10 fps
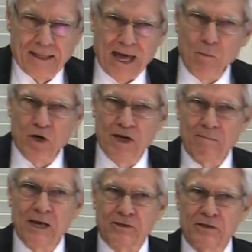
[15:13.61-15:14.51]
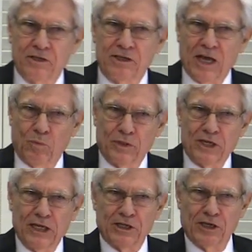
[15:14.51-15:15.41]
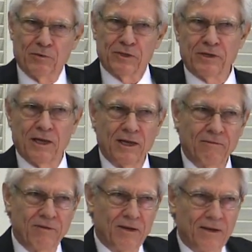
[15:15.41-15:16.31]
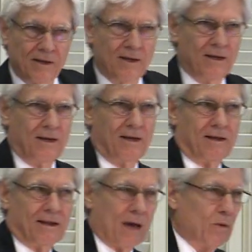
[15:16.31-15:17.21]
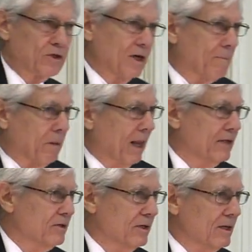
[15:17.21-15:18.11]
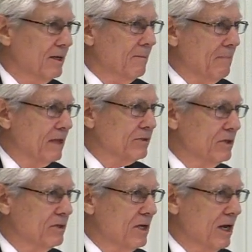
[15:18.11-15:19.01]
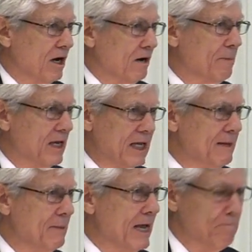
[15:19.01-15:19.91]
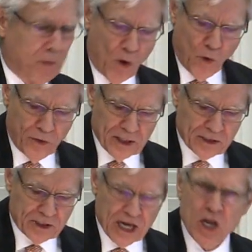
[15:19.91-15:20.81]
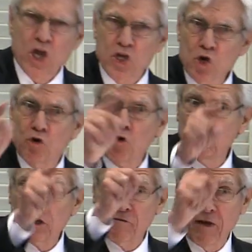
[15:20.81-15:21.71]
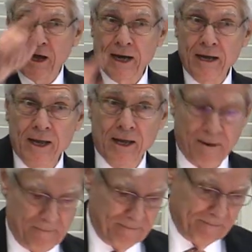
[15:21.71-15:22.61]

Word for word: That wasn't a message that was easily received. That wasn't a pleasant message to hear, but he in boldness said, You crucified him.